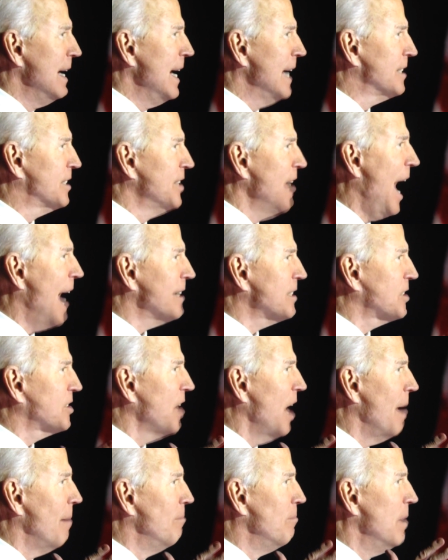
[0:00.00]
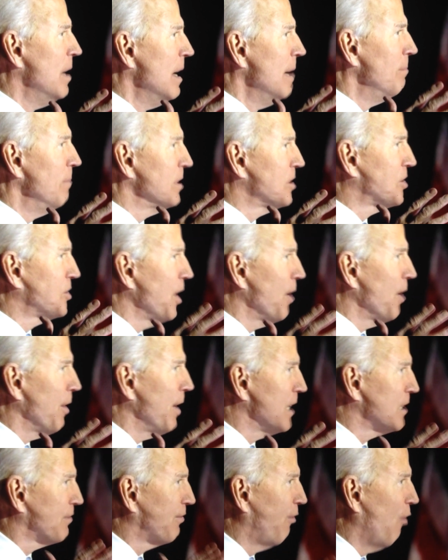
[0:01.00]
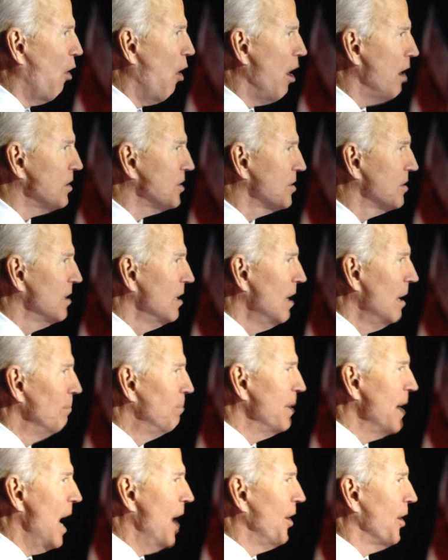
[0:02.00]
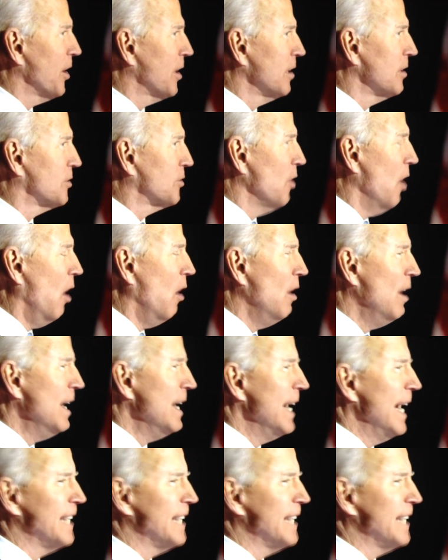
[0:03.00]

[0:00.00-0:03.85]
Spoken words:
it's not some mysterious force beyond our control.